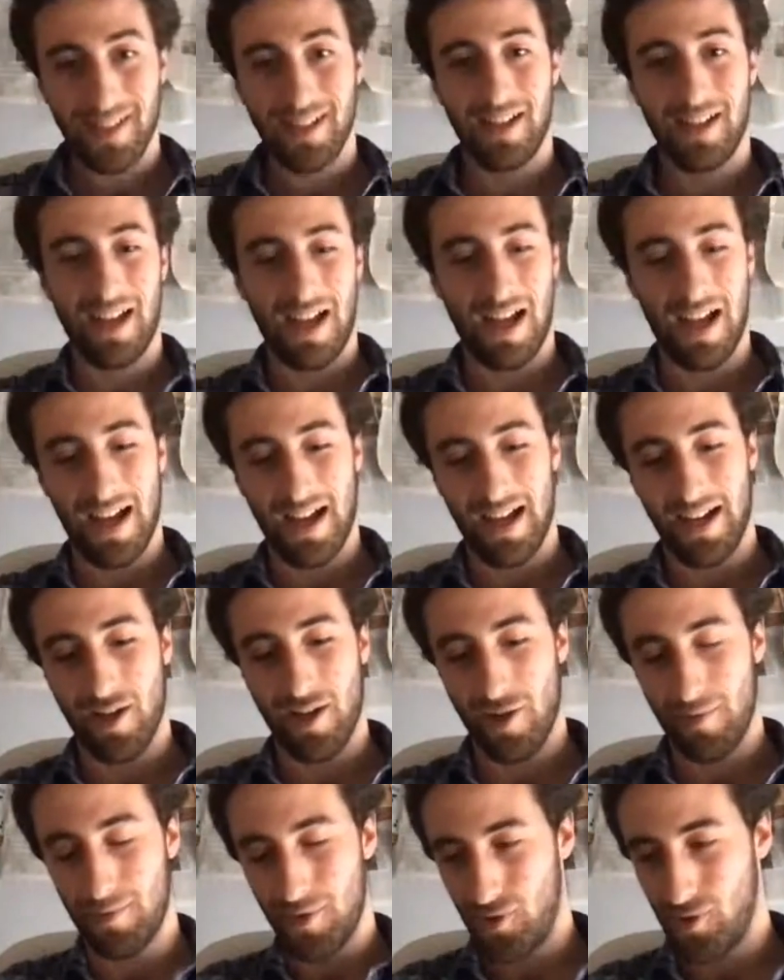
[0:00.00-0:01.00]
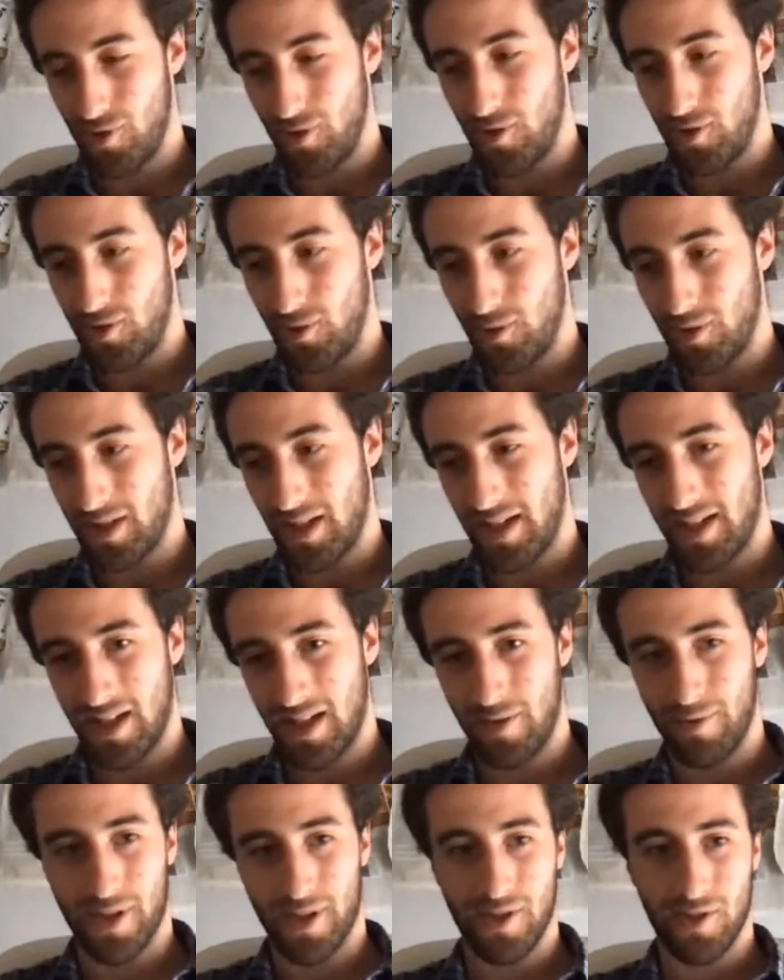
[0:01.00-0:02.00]
I hope you enjoyed the talk. And
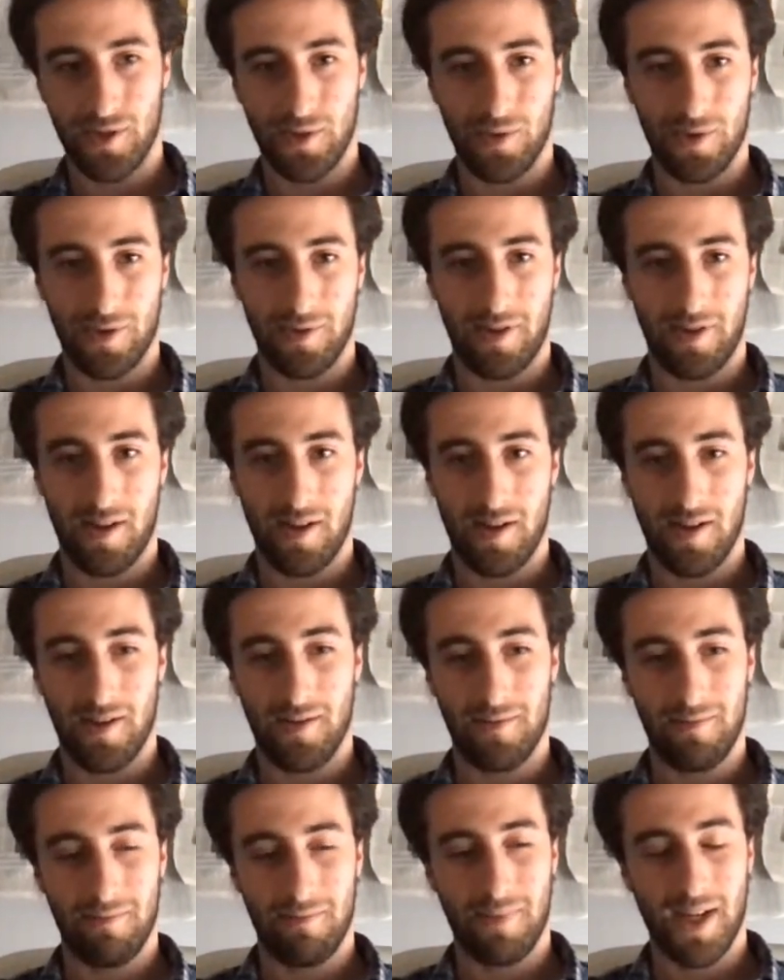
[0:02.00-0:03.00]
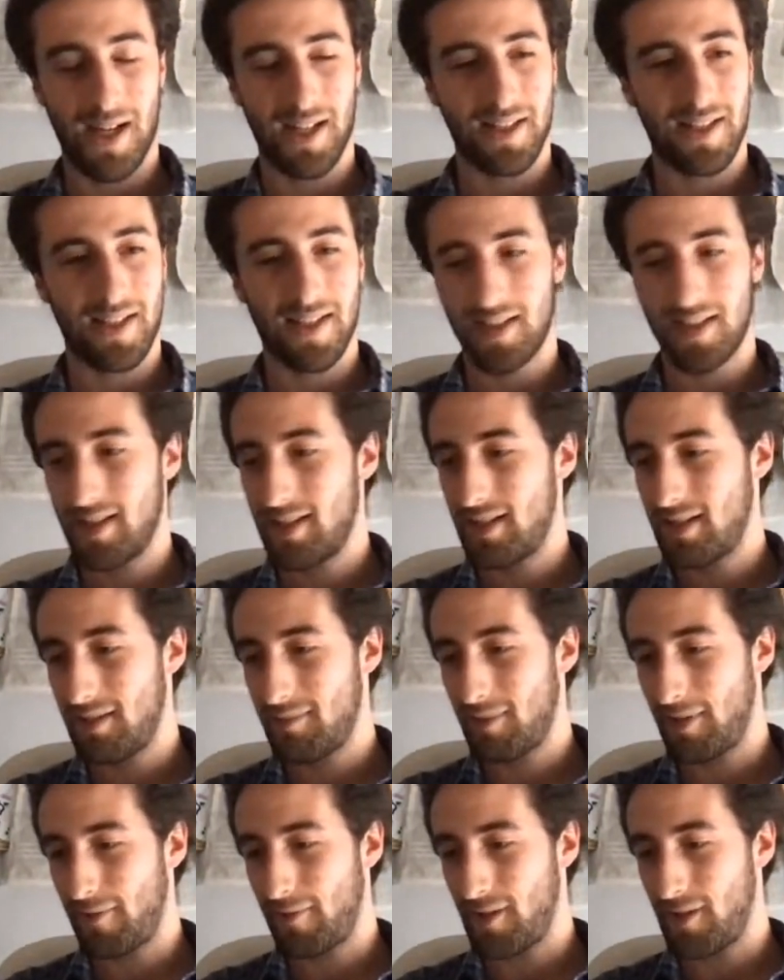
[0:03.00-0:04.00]
now we're going to talk, Matt,
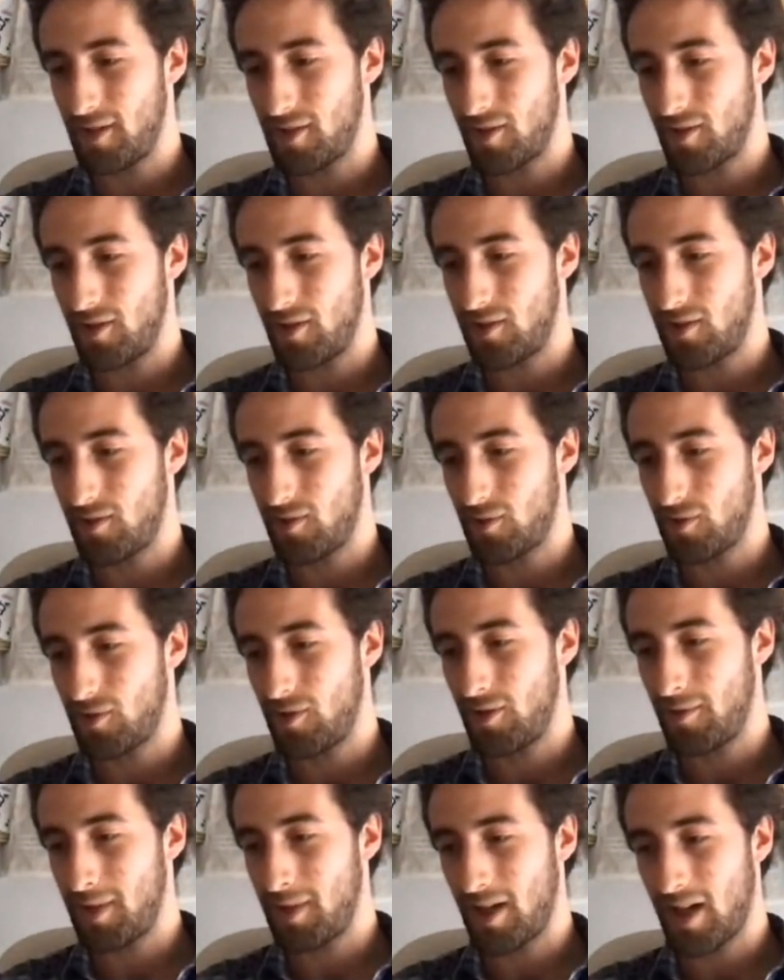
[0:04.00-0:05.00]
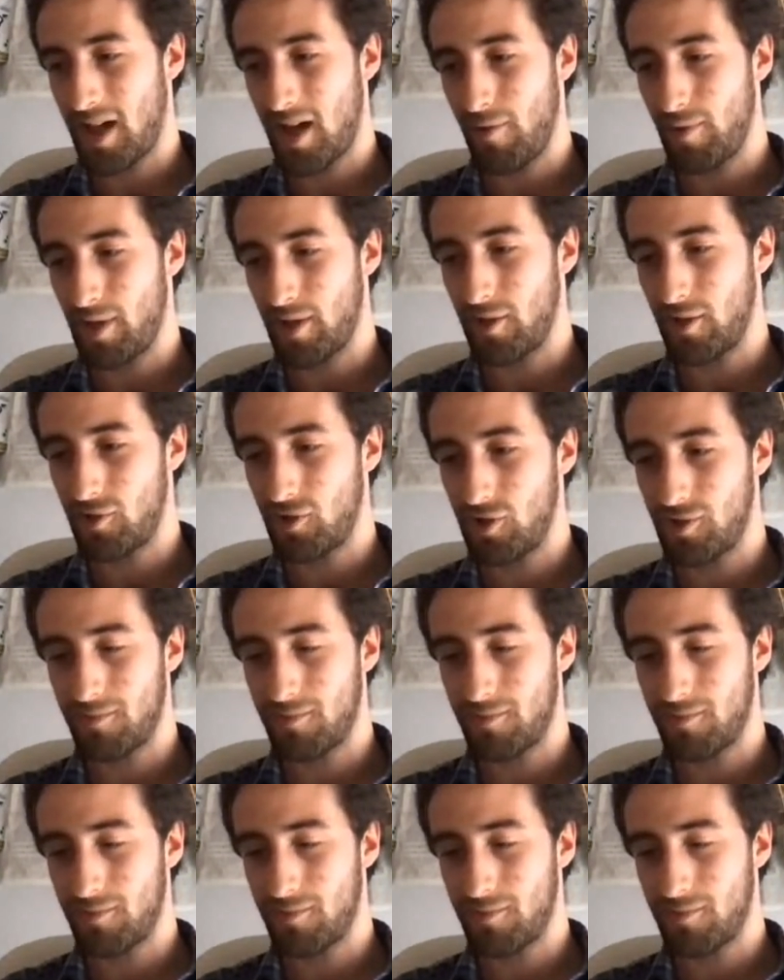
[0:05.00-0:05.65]
my friend, is going to talk to you about how we could just